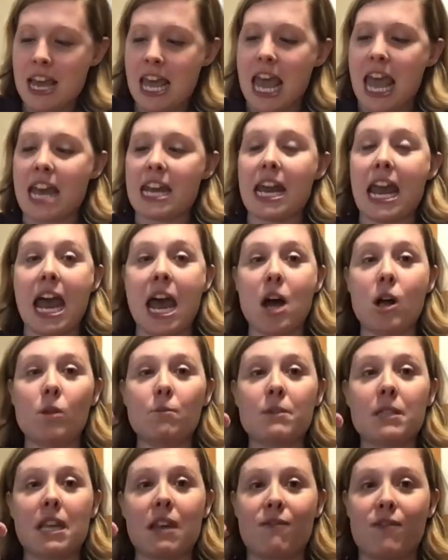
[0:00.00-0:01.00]
And it
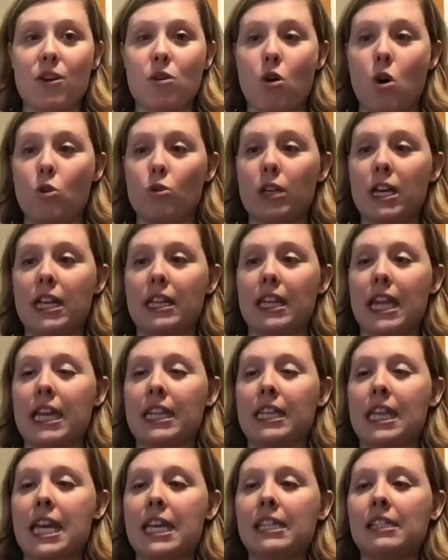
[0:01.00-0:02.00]
helps if you hold it
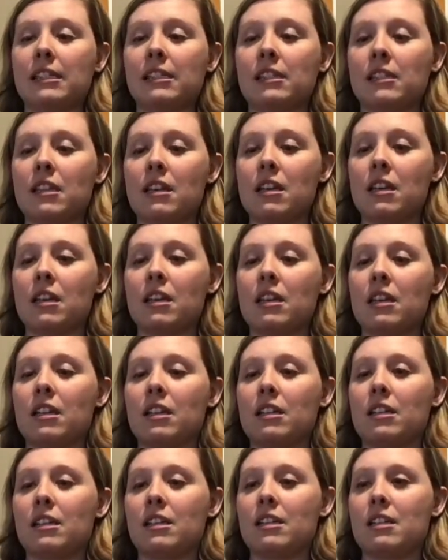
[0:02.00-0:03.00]
like this,
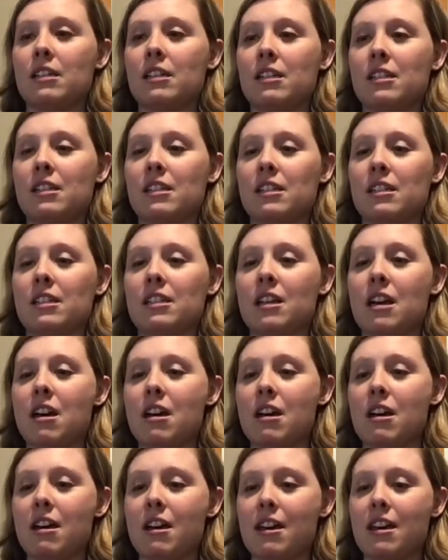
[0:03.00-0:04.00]

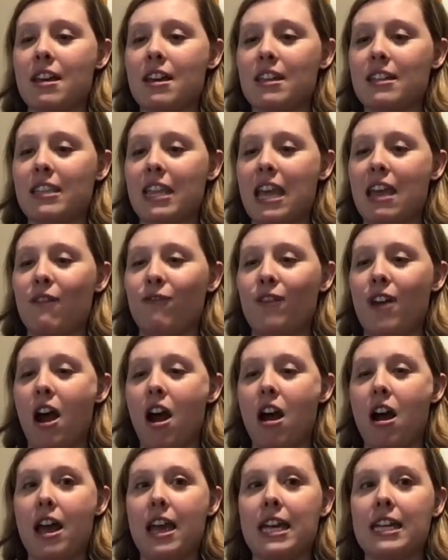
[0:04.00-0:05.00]
because if
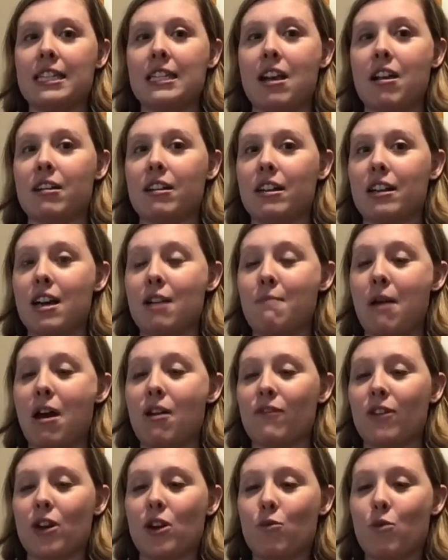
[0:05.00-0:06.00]
not, it's not gonna come
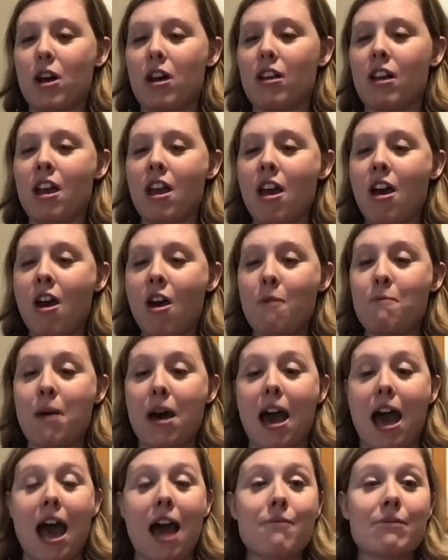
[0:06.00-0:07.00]
out very well.
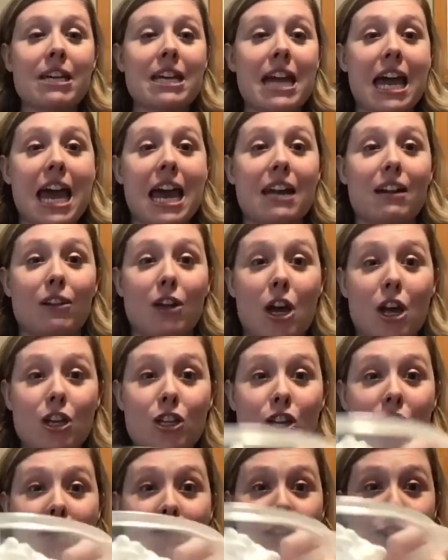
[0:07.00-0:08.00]
But I'm gonna add a lot
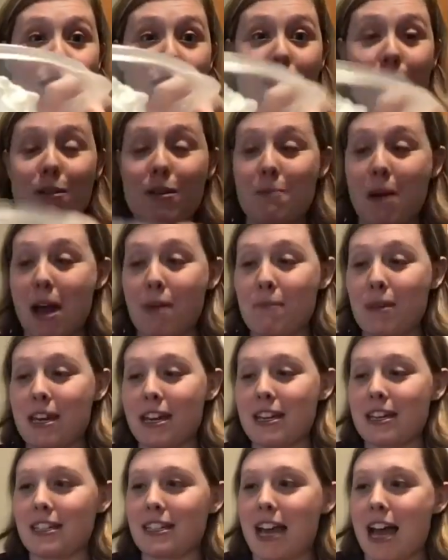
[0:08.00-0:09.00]
of shaving cream to mine
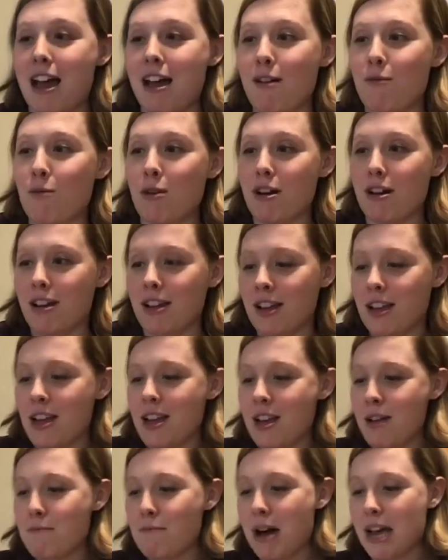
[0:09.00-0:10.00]
because I want
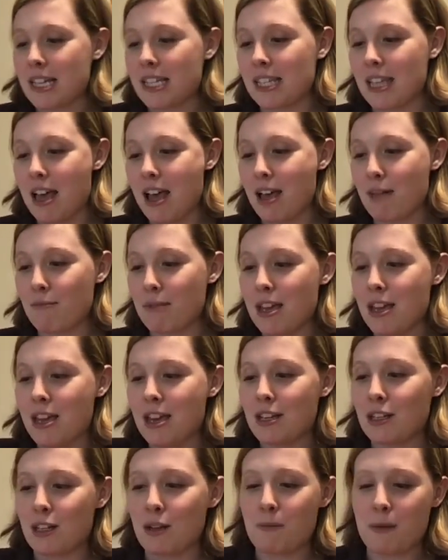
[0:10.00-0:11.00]
my slime
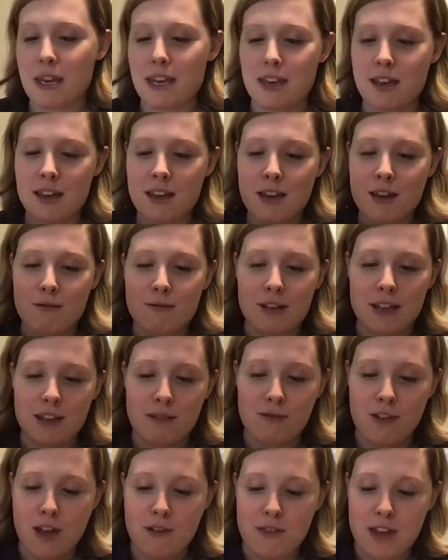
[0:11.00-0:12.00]
to be
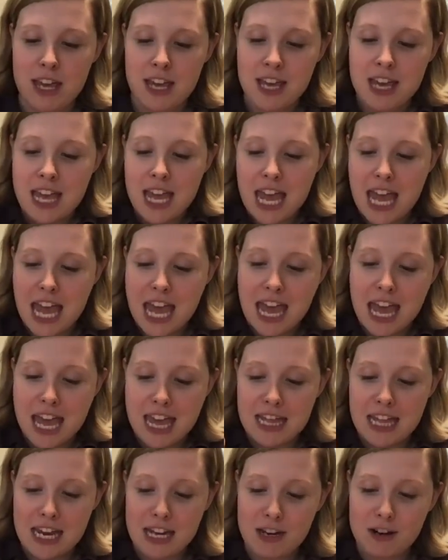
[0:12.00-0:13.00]
really fluffy.
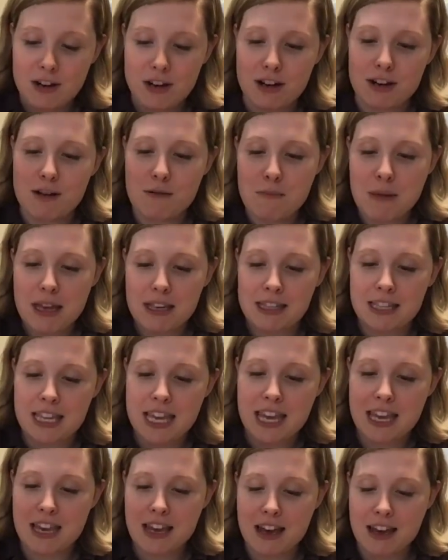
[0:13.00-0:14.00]
And then you're gonna mix
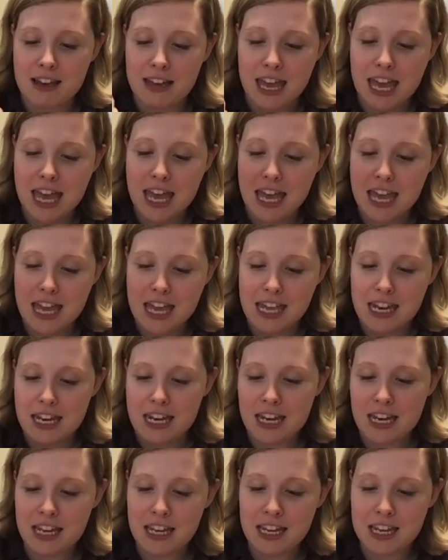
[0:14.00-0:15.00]
it again.